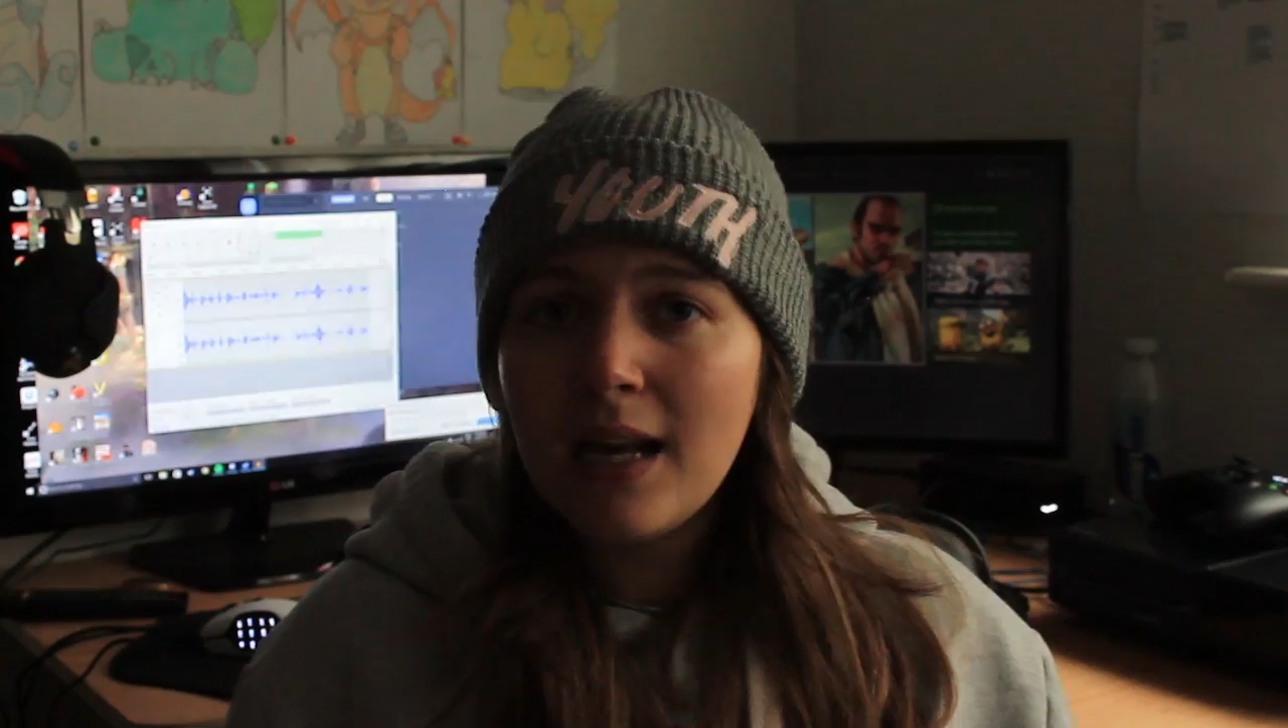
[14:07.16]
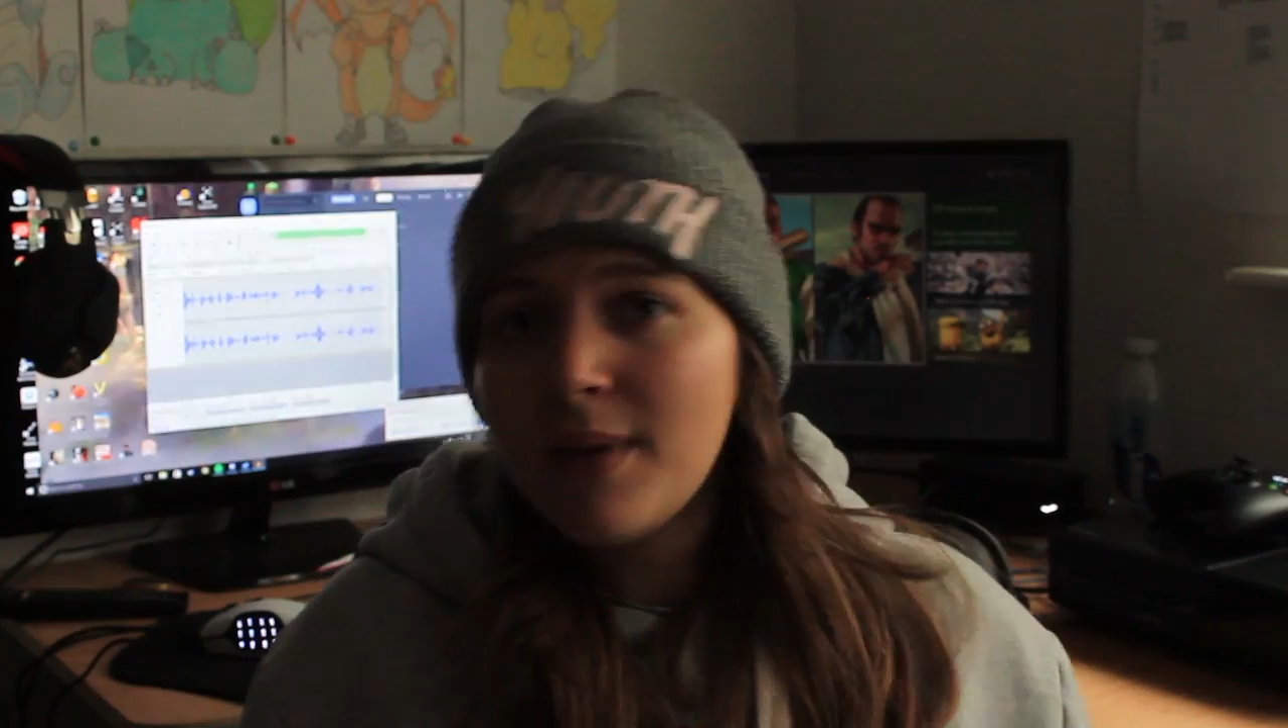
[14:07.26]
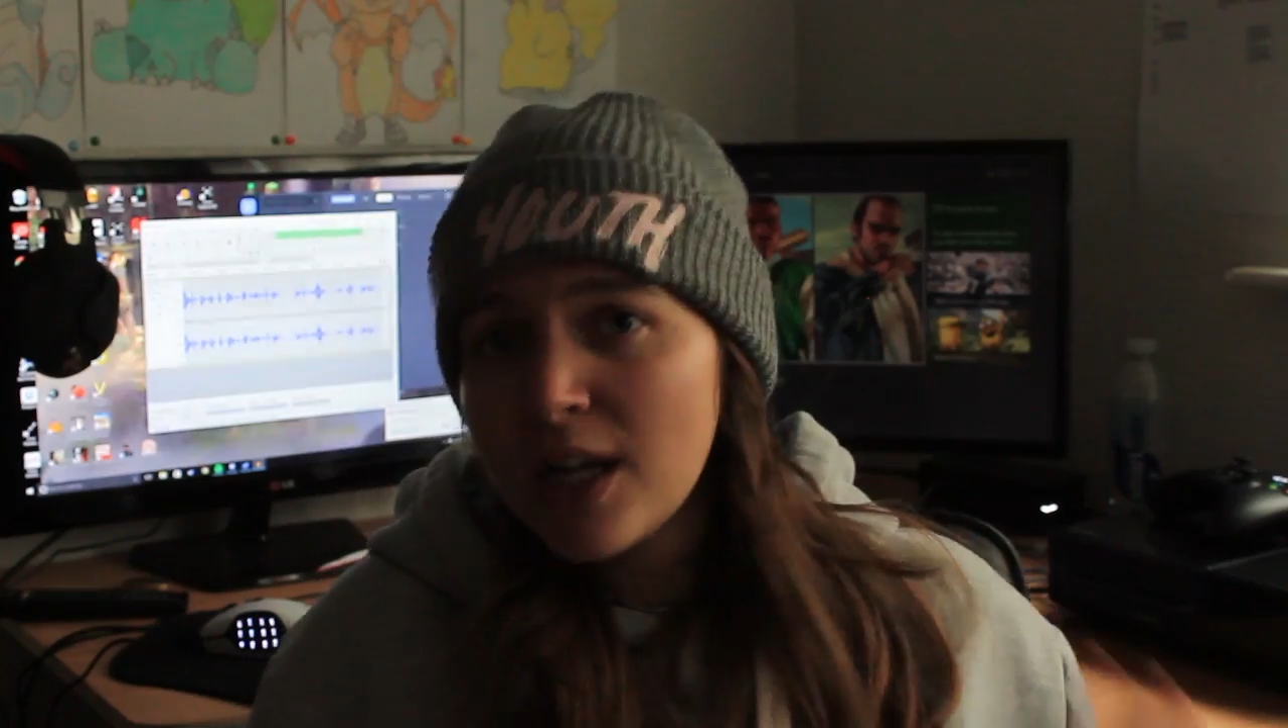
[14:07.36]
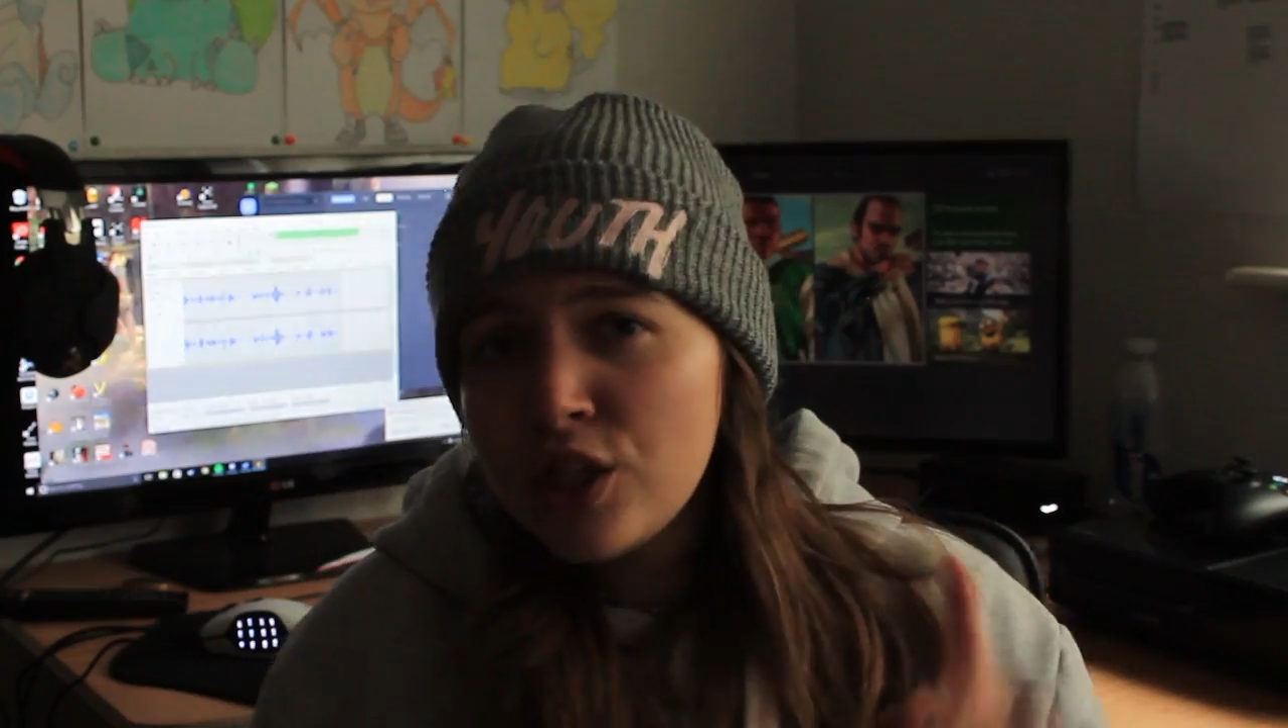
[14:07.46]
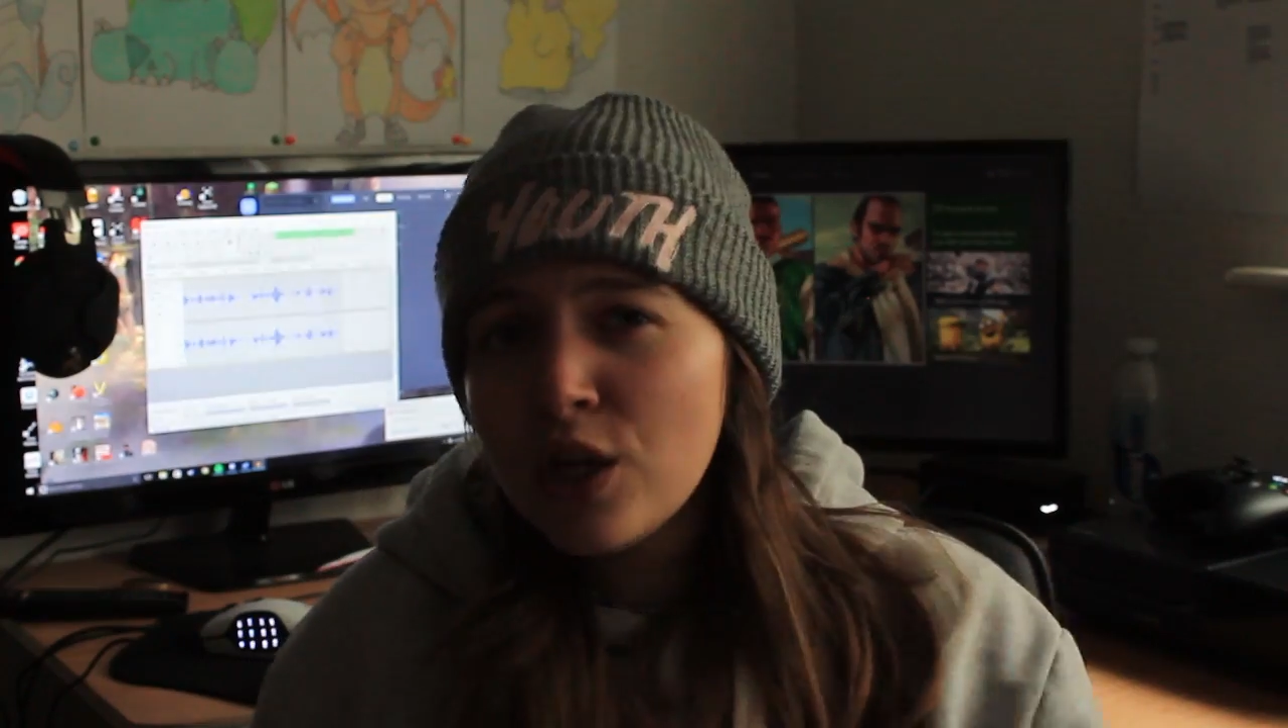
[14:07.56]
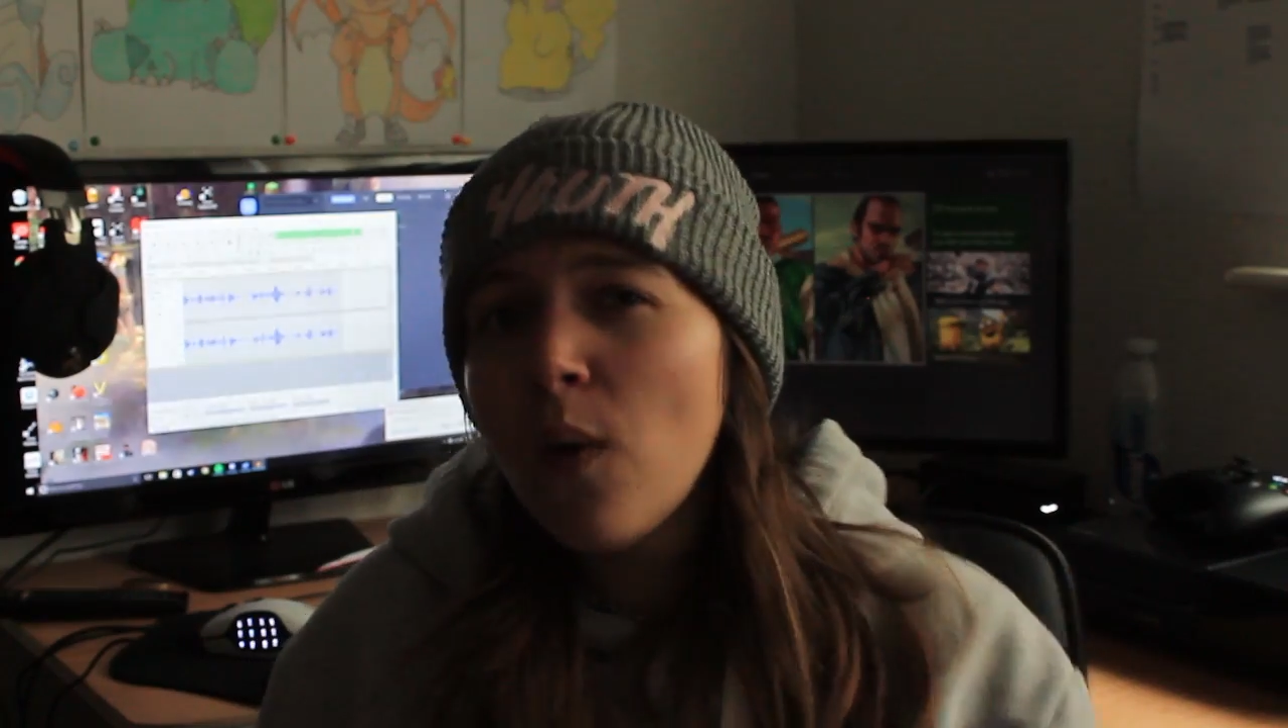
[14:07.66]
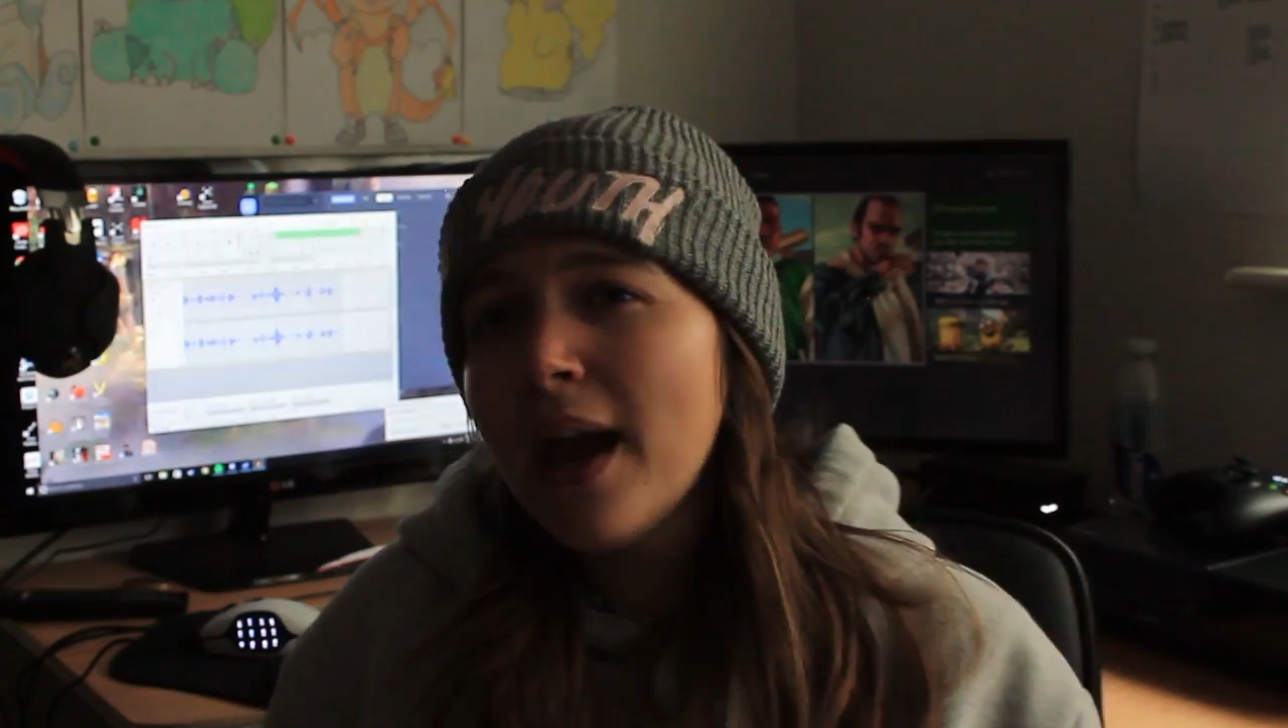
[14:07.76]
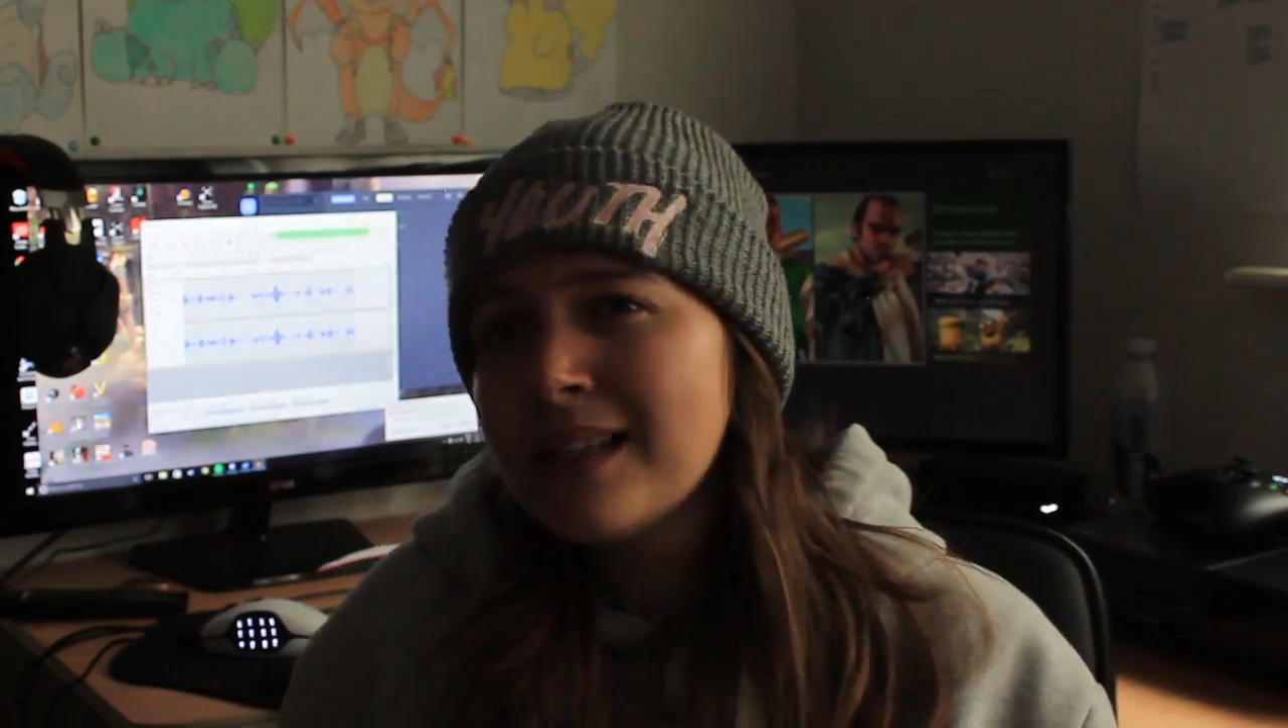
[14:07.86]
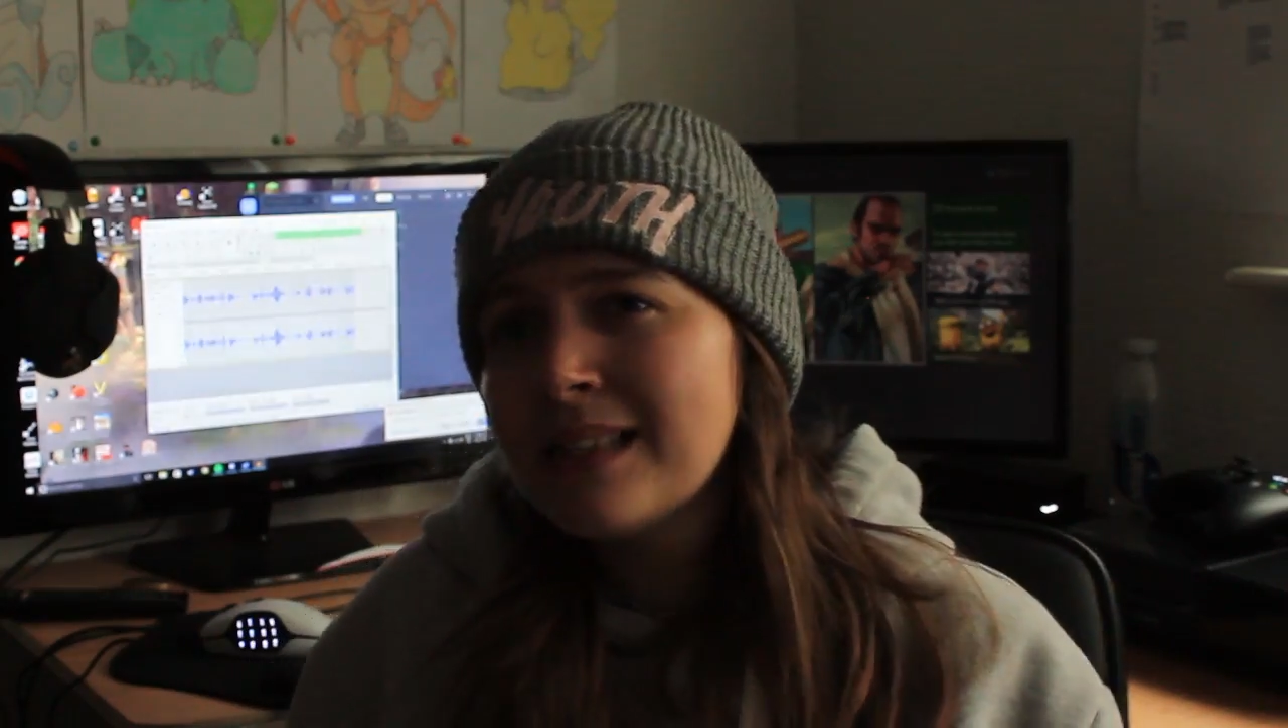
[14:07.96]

And I'm actually quite